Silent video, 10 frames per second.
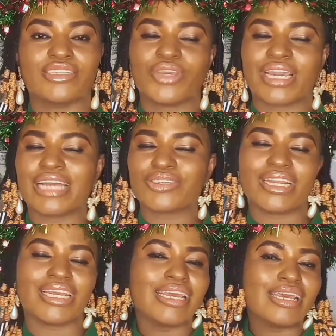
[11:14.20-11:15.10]
So you can
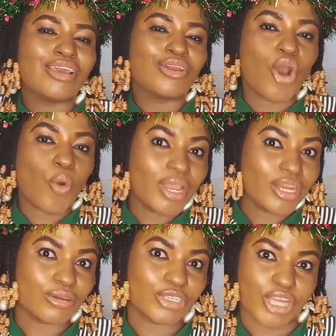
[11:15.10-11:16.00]
actually go
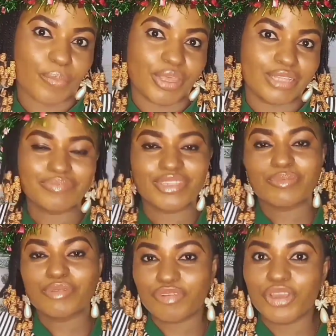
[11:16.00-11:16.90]
window shopping
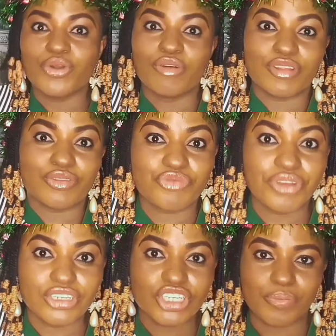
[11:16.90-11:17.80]
before you go for the
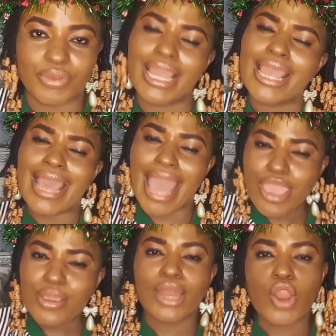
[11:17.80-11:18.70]
real shopping, and
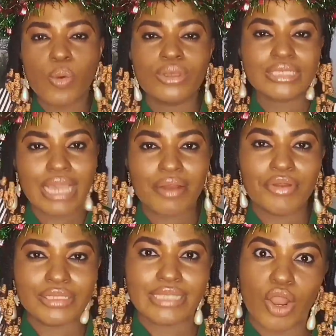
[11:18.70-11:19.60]
you can always carry
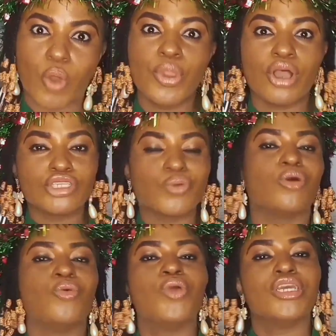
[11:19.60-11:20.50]
us along. We
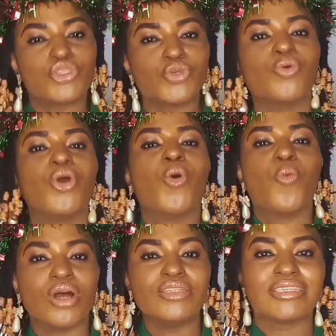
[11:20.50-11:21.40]
also, we too
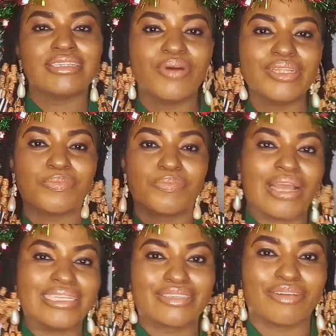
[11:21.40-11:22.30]
want to know the
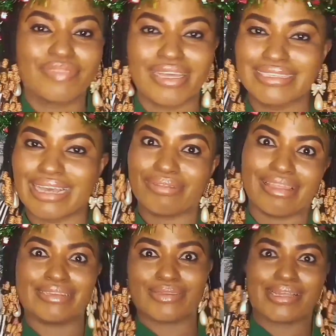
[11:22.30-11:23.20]
prices of things out
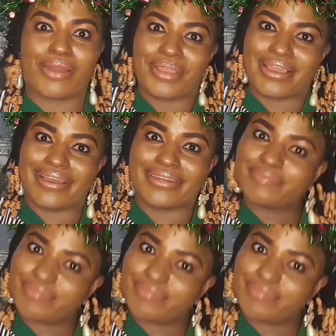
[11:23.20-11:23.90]
there so that we can